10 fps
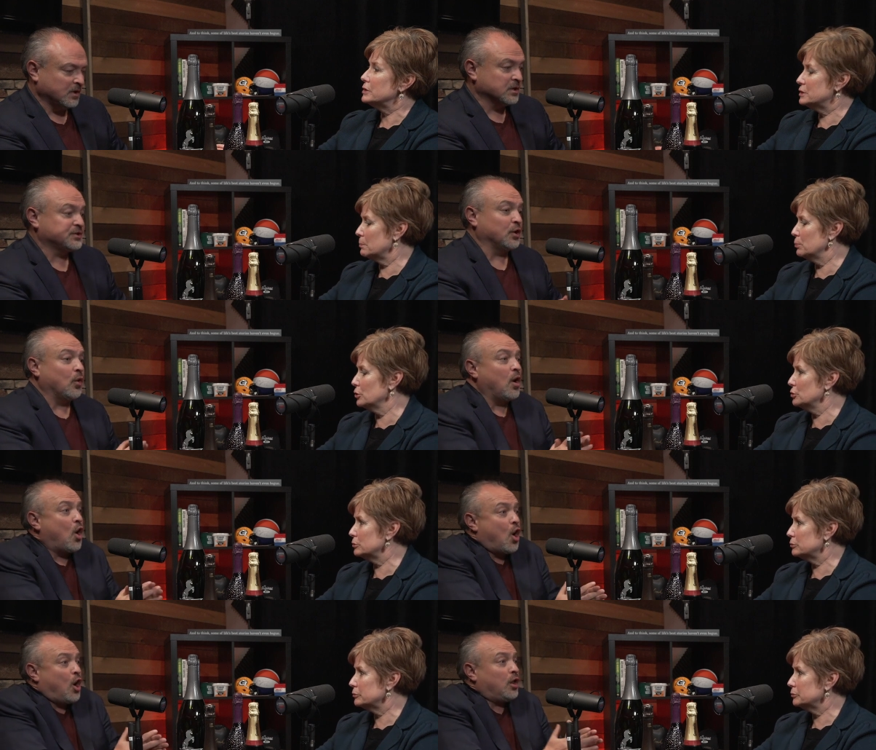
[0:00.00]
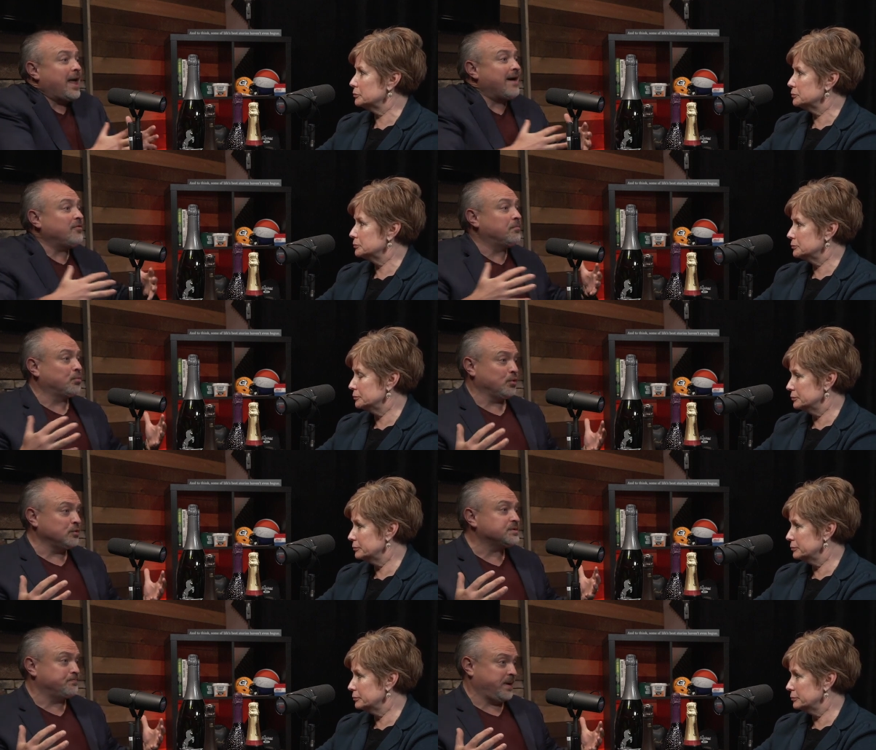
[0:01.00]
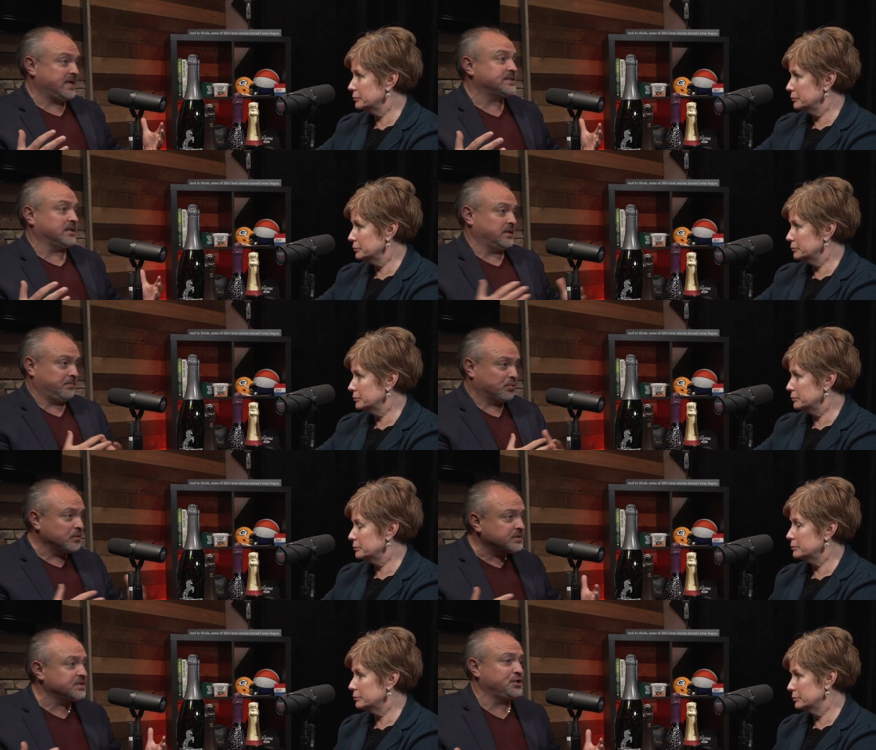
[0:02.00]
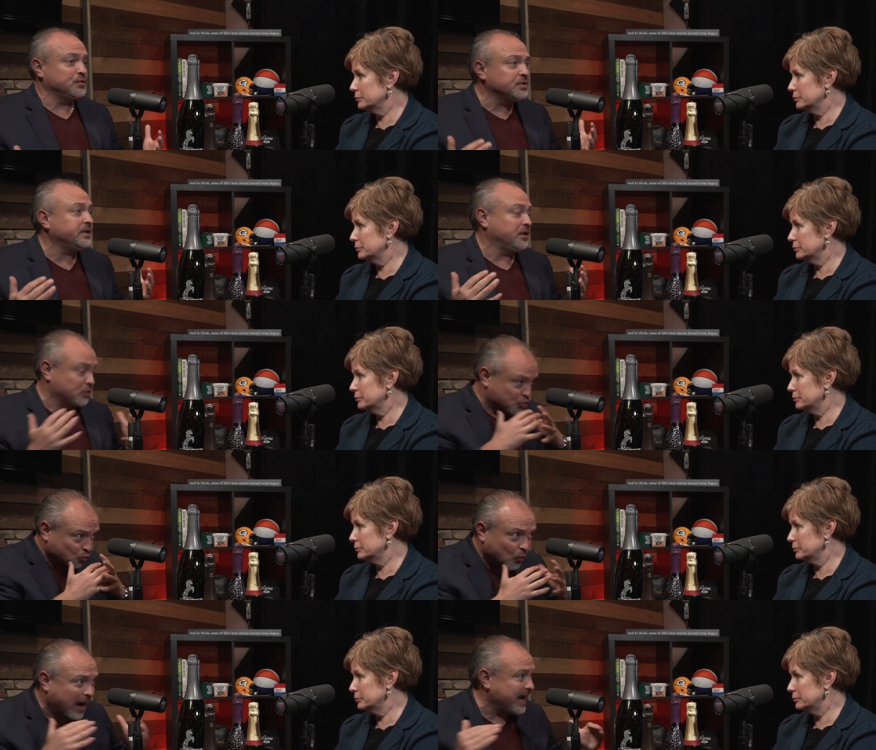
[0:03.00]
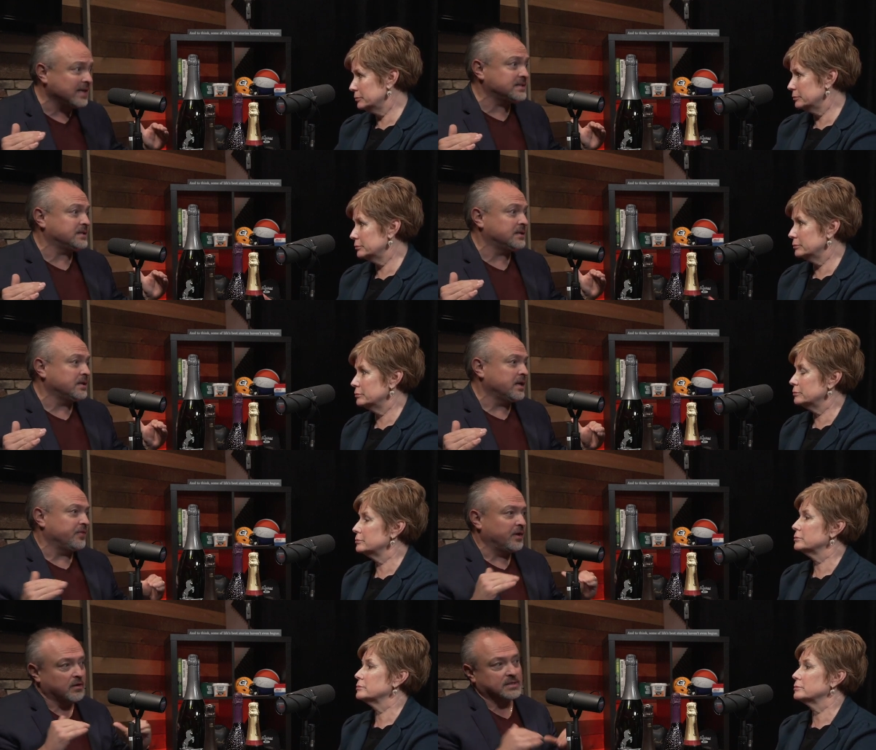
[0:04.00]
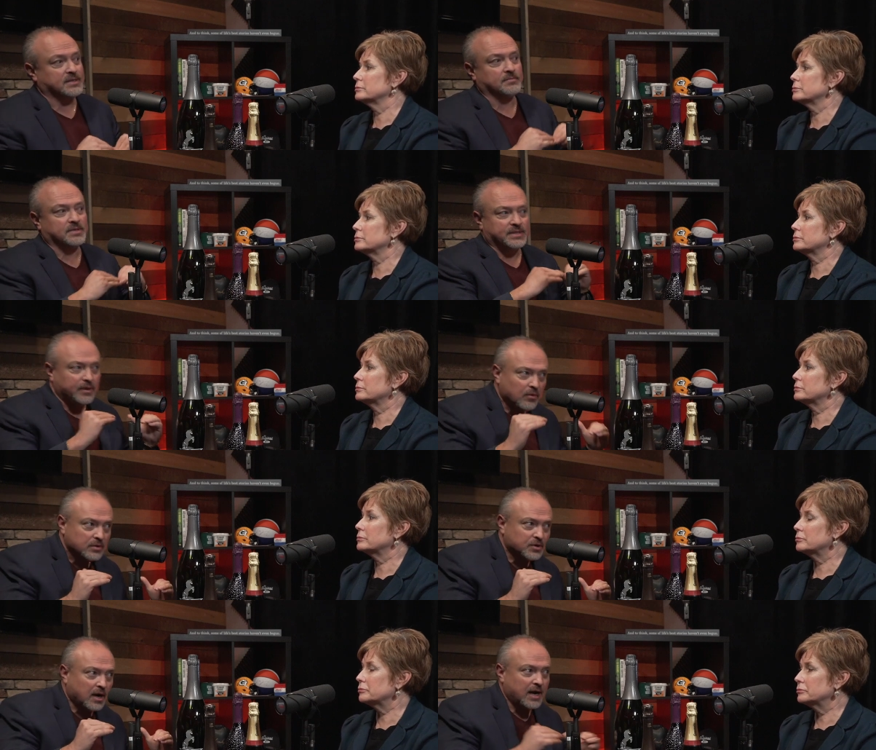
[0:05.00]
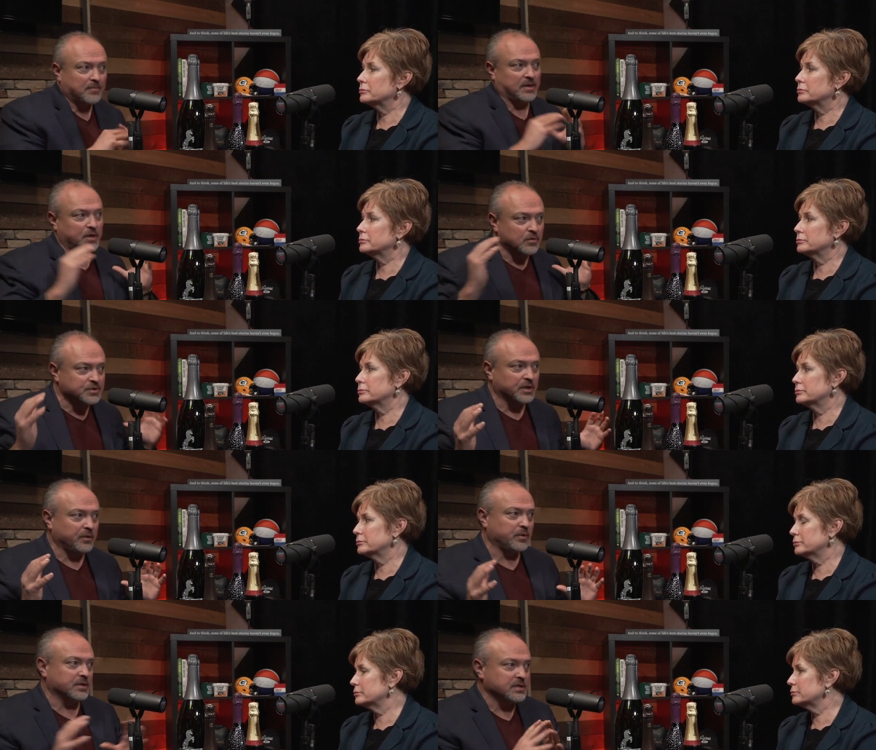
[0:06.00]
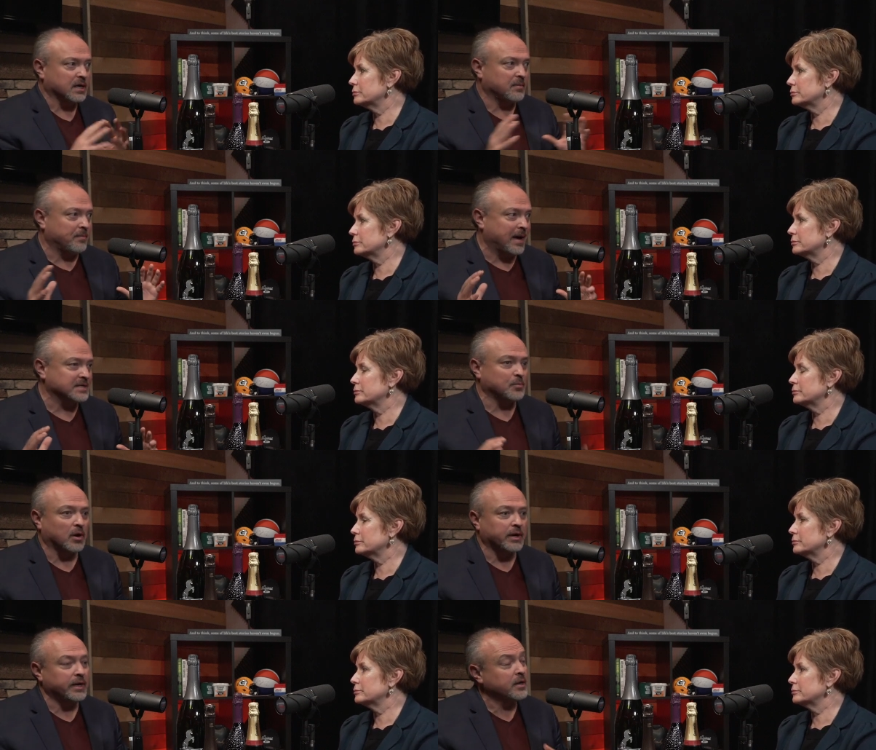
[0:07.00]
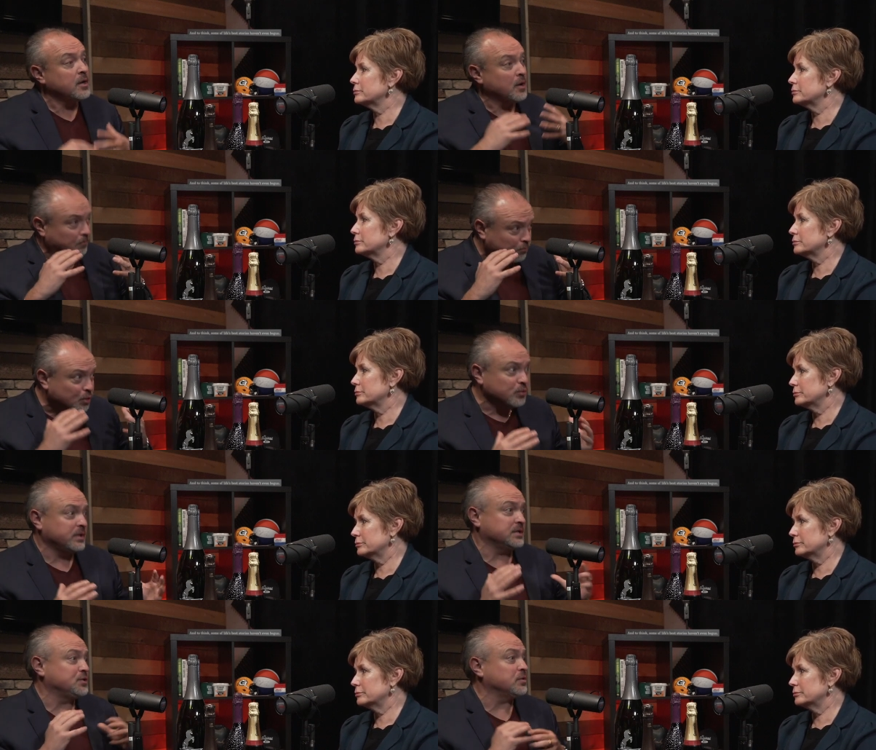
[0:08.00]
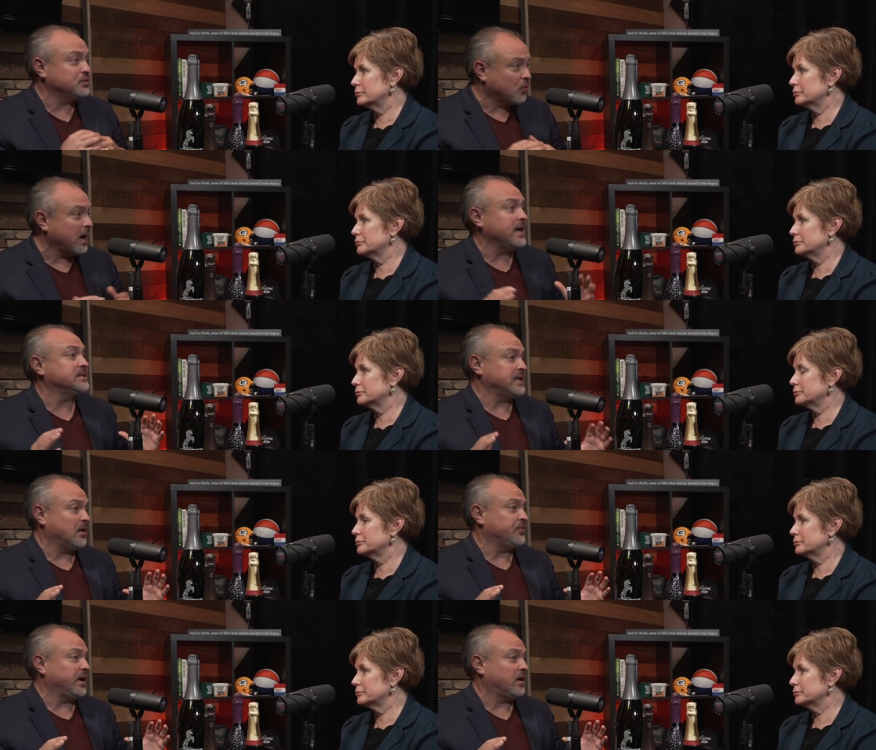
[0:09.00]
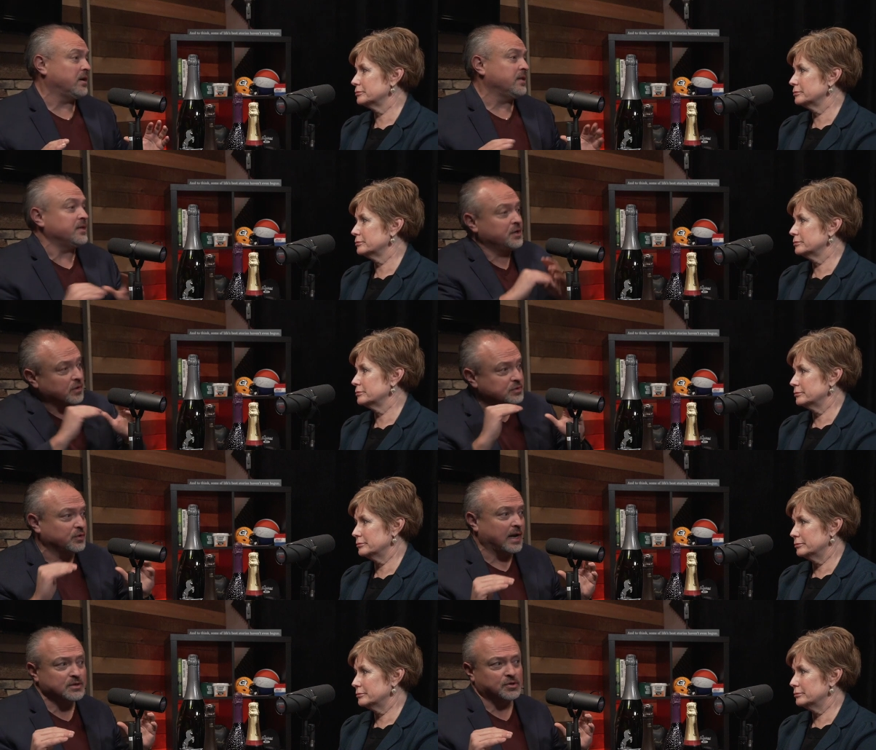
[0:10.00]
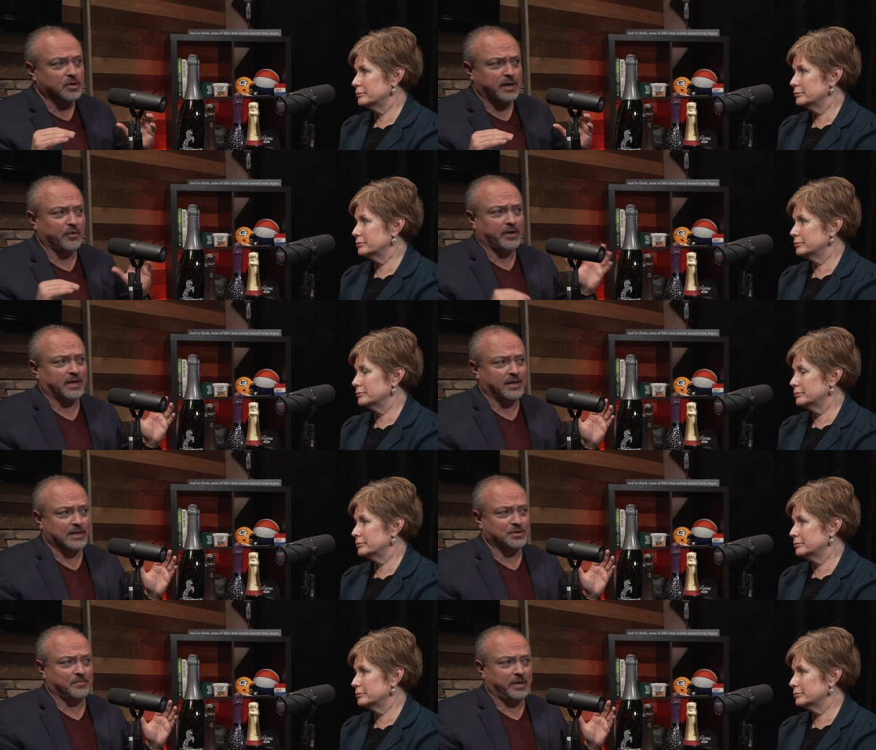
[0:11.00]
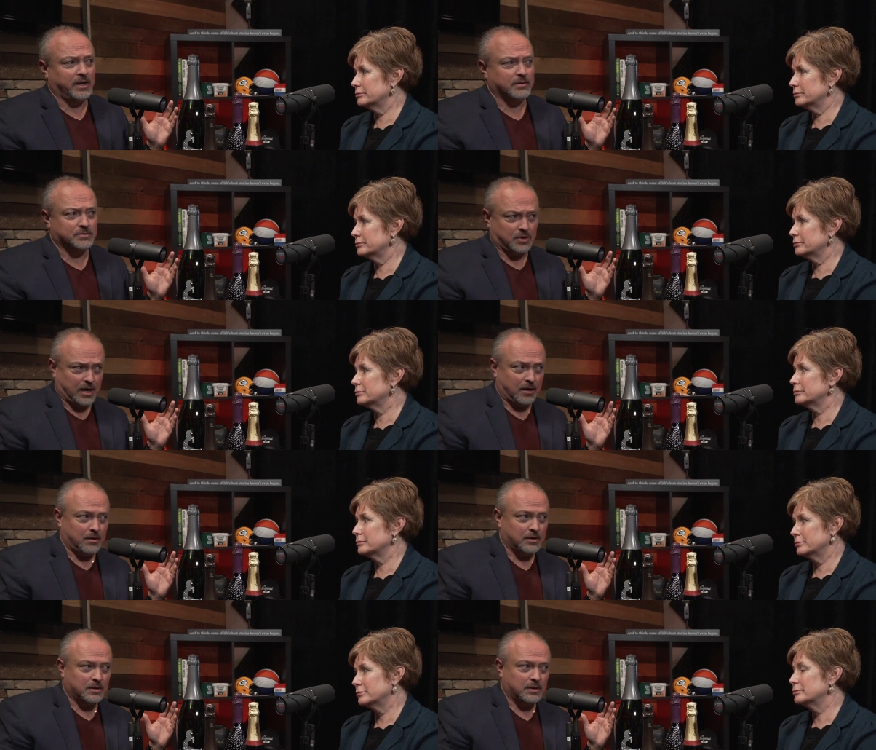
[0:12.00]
Speaker 1: Is it so Brut? All have a Brut basically. Brut is usually your driest. There is some zero dry, but usually when you talk about mass market, Brut is your driest out there. Then you go to an extra dry, you're thinking that should be drier.